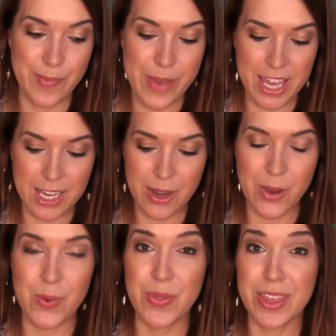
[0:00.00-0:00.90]
you might
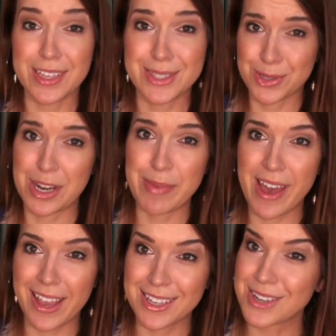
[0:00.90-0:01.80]
know the story
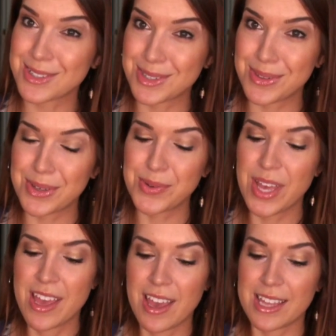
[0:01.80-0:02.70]
behind NARS
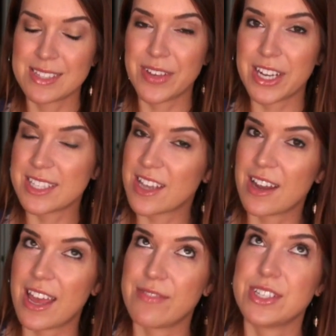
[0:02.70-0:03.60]
Zulu. It's a very
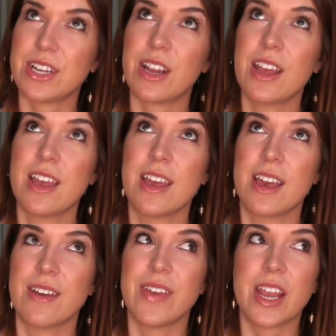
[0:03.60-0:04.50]
sought after,
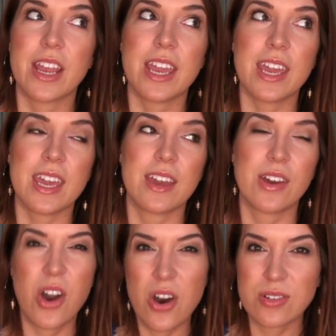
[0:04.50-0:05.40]

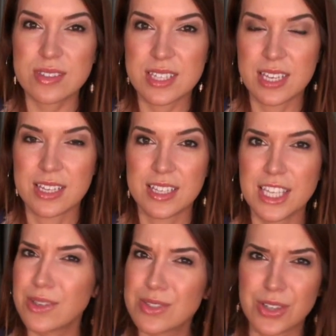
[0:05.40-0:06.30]
very cult,
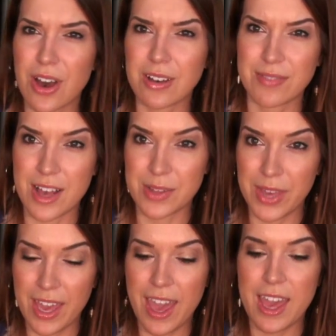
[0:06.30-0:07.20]
huge cult
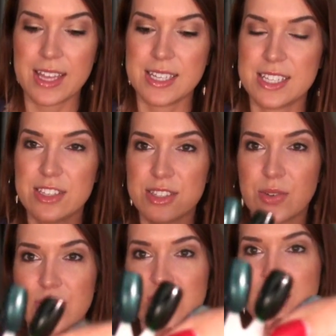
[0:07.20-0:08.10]
following, and it's just
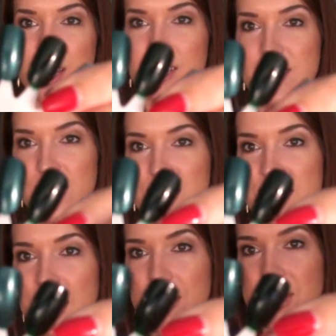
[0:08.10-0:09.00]
a gorgeous color. So
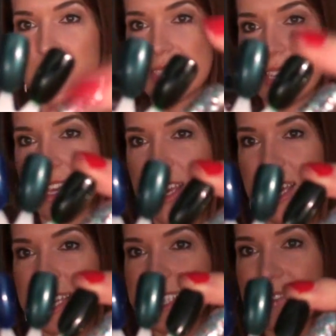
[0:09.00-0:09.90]
this is how it looks.
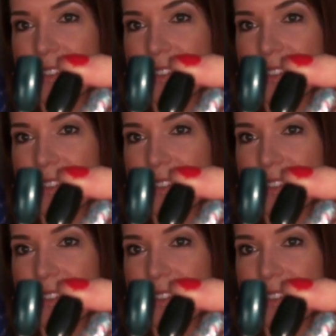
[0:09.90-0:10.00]
It